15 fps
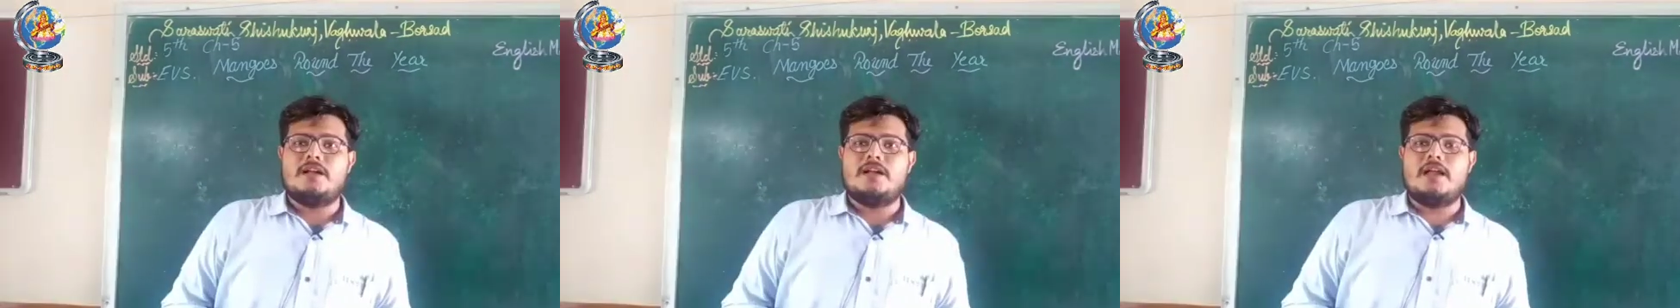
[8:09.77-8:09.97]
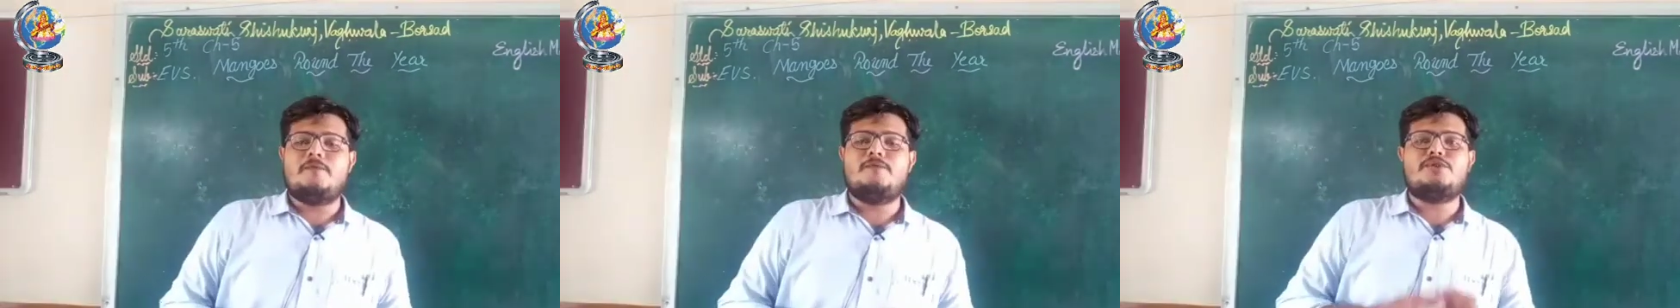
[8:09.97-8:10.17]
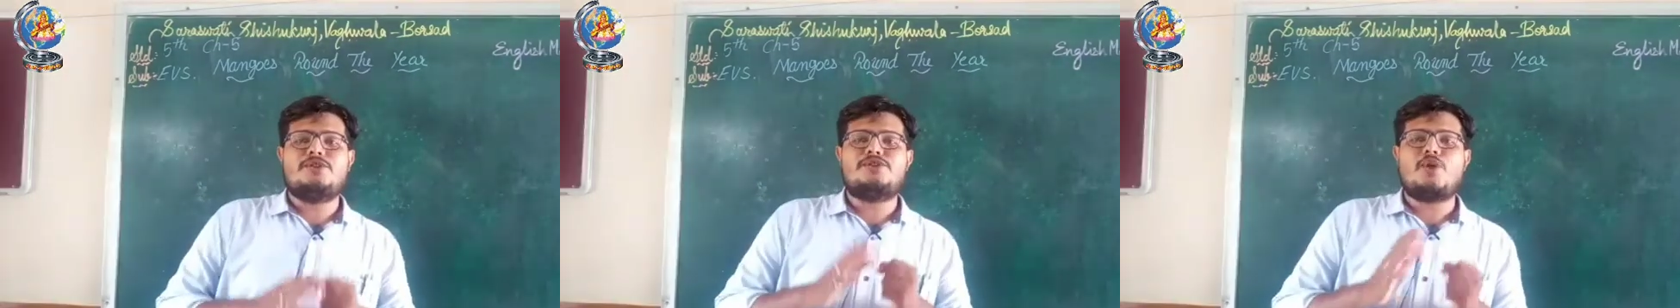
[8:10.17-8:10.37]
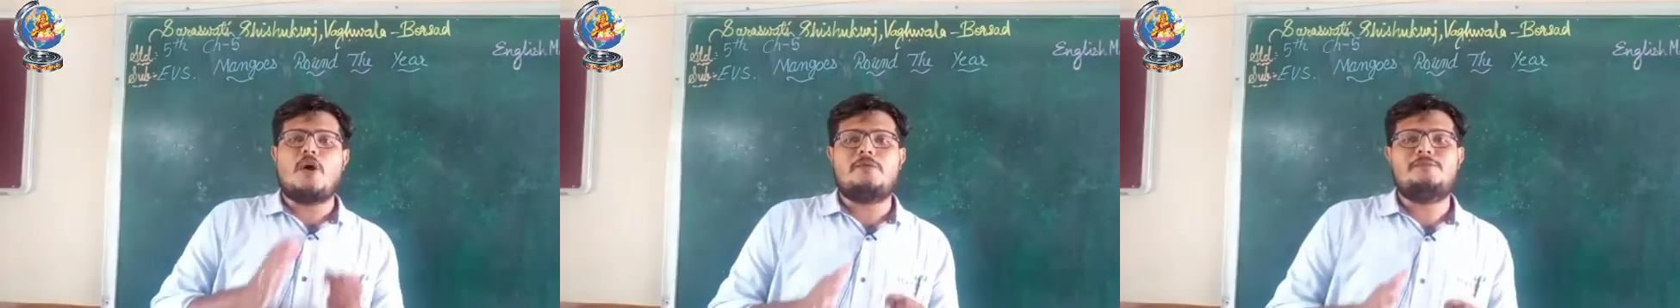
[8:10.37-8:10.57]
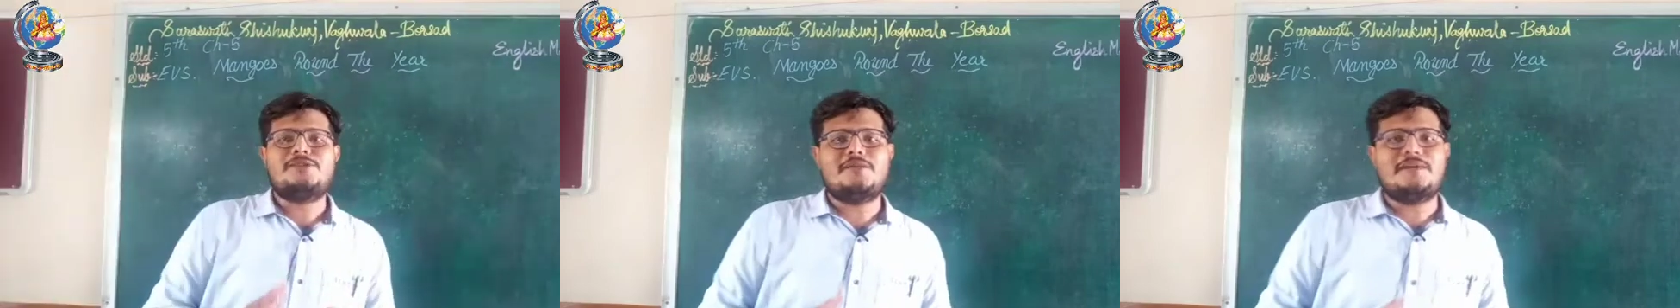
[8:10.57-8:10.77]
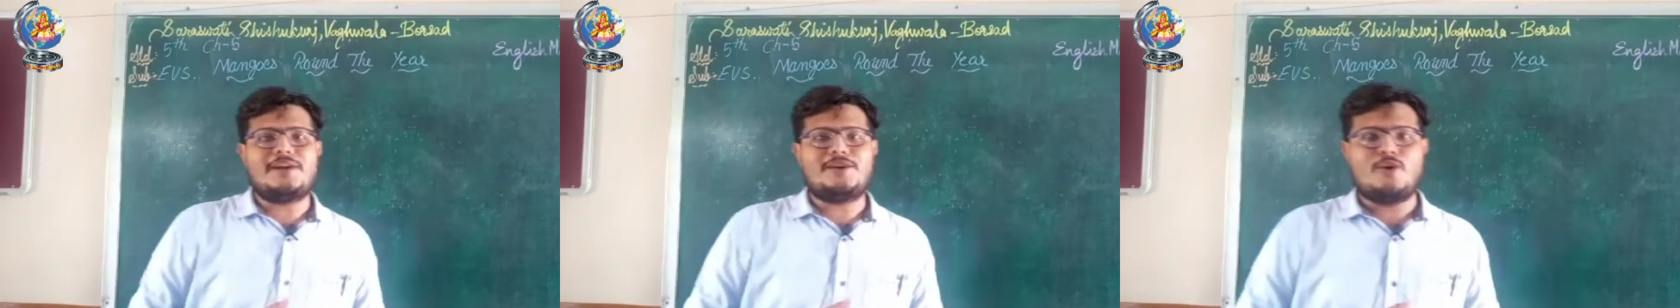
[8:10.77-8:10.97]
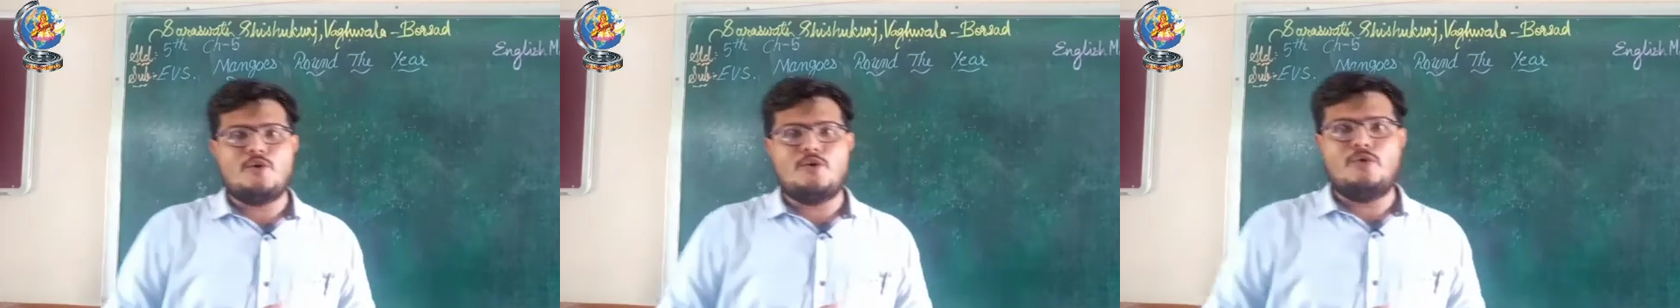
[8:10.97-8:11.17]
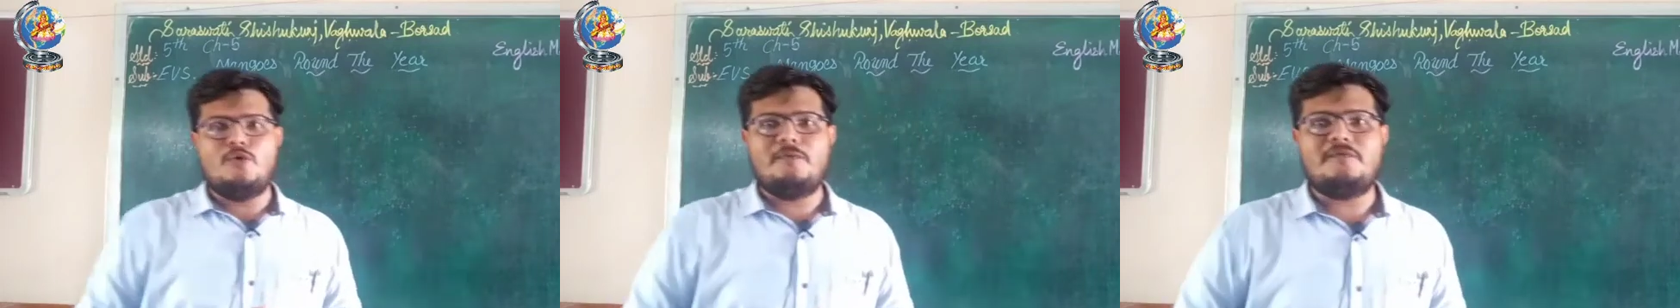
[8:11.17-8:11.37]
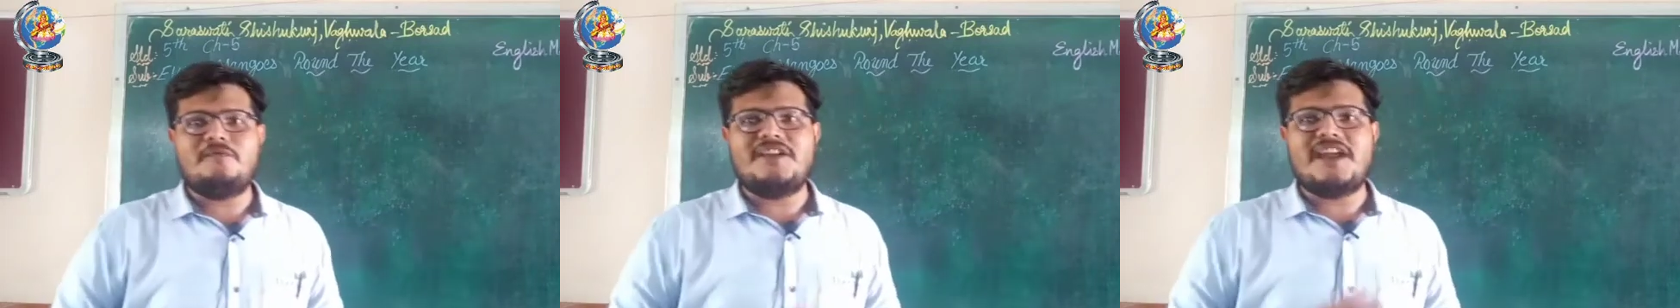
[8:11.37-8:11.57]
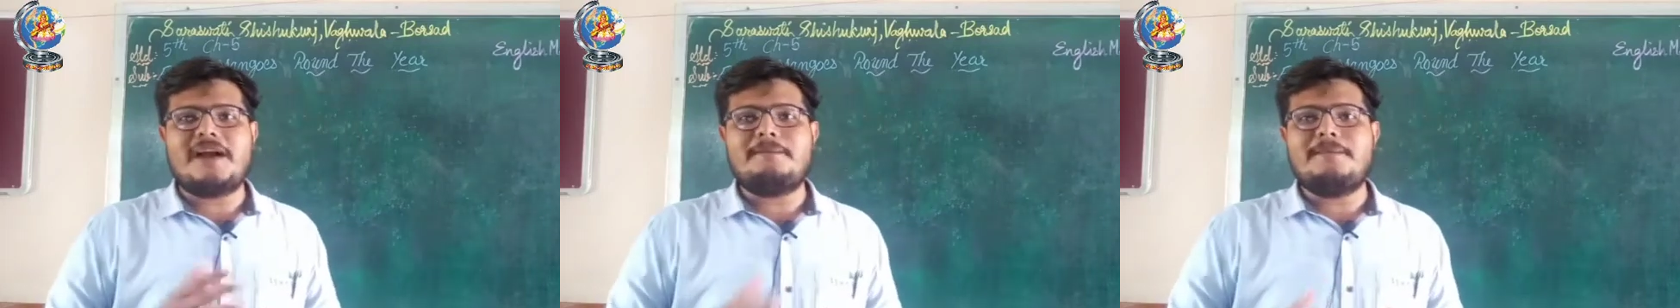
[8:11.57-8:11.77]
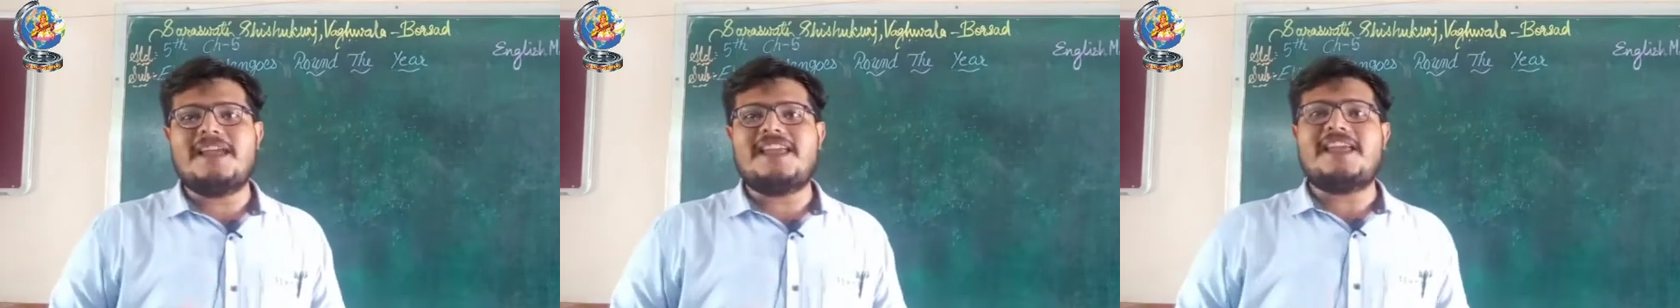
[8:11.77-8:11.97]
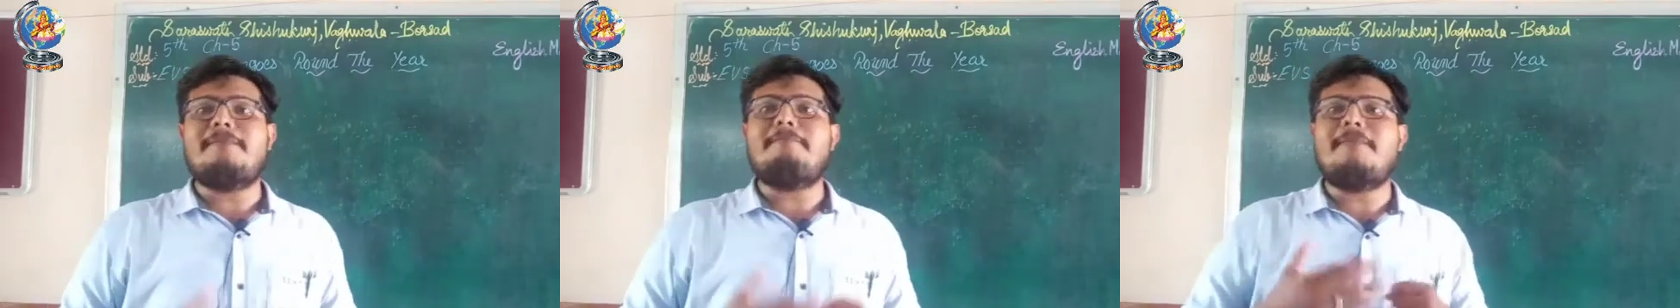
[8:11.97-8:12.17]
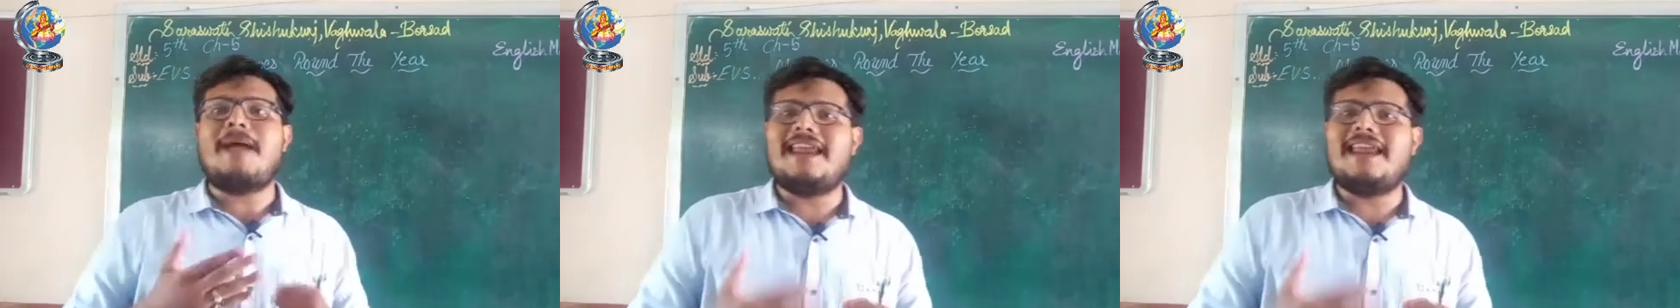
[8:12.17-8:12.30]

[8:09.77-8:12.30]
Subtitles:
If you just observe at your home, we are making